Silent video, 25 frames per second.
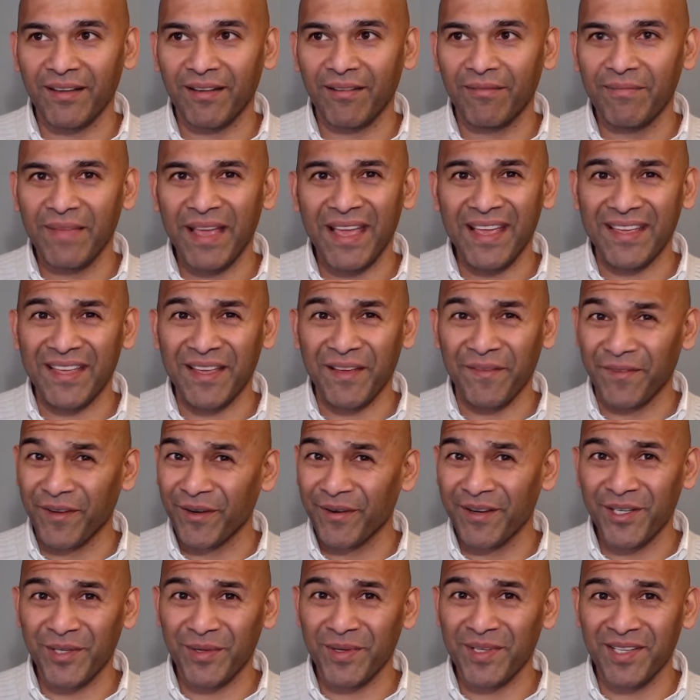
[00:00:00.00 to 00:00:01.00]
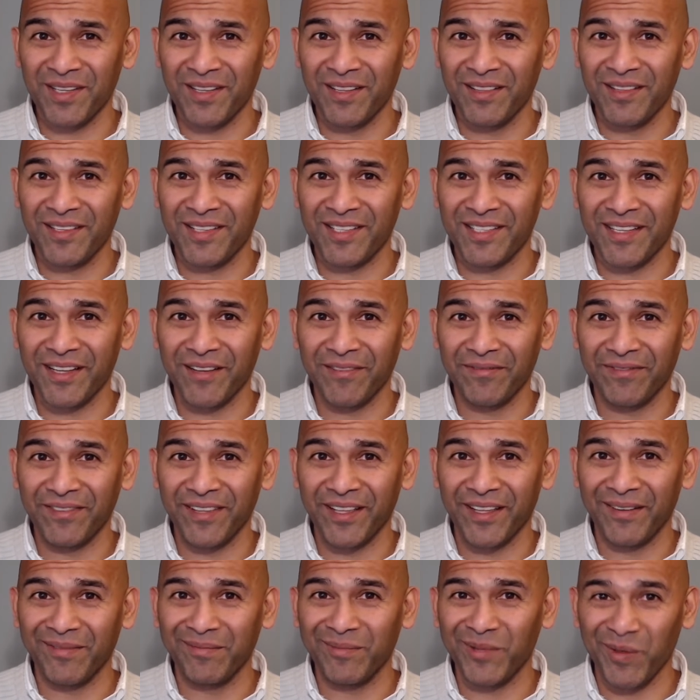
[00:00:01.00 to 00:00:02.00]
hey, if you're interested in this stuff,
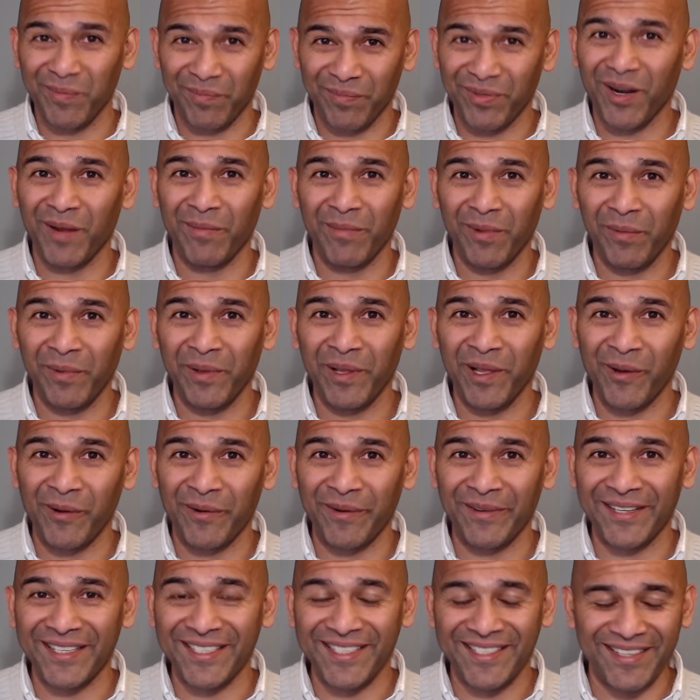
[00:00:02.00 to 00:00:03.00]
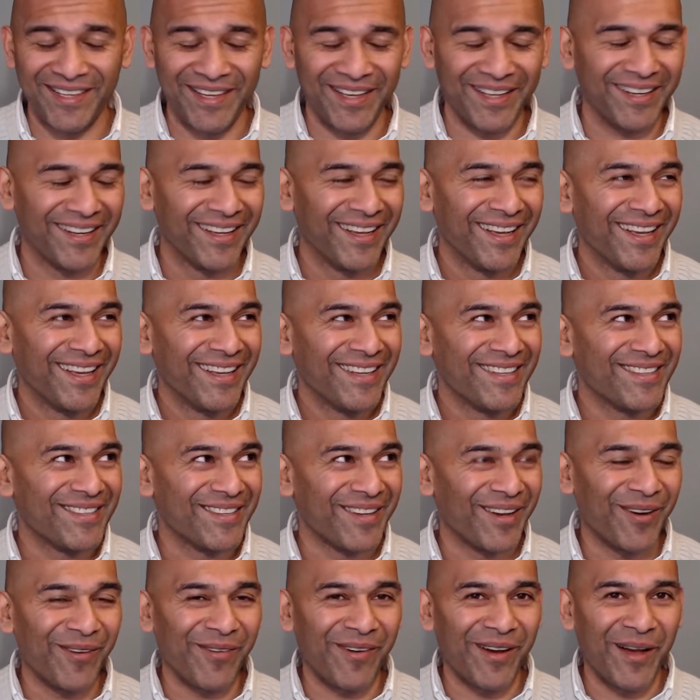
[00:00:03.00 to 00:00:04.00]
then you're probably going to want to see it.
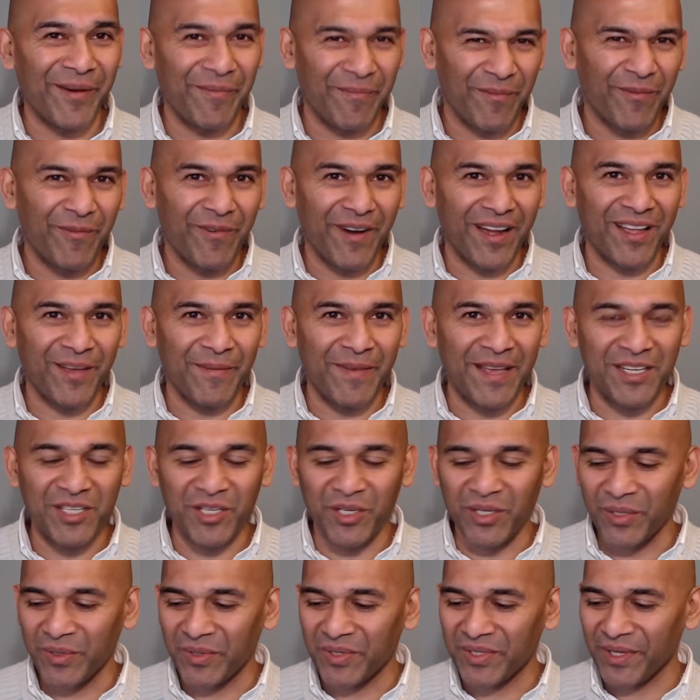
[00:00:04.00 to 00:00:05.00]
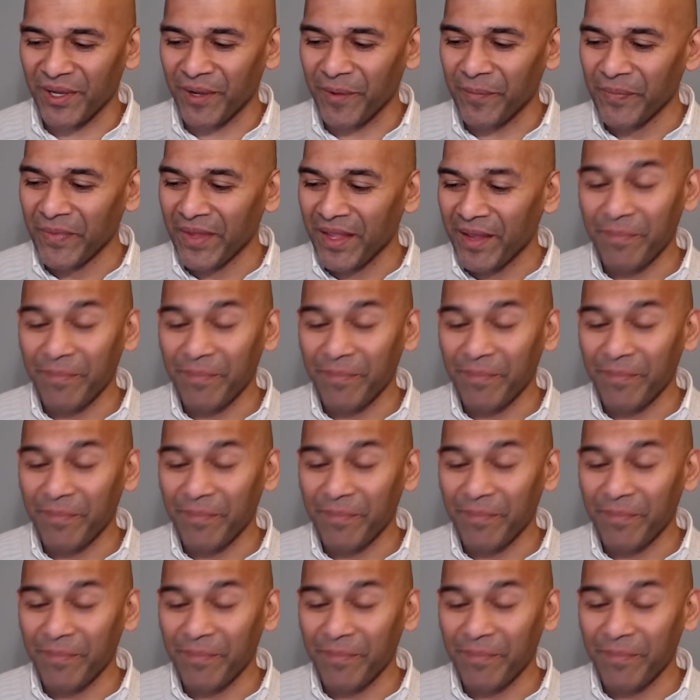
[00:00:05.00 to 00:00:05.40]
So recommend you do so.